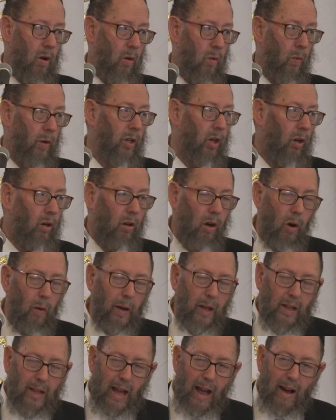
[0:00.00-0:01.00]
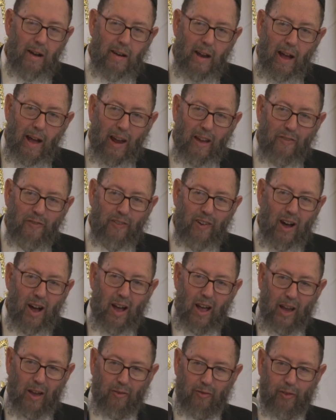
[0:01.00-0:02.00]
When you're going down
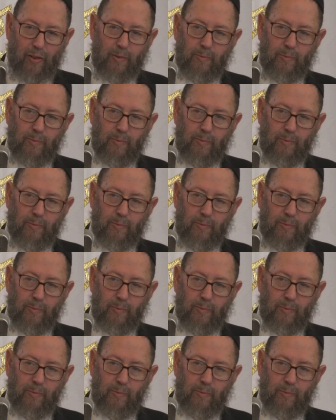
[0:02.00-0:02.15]
I-5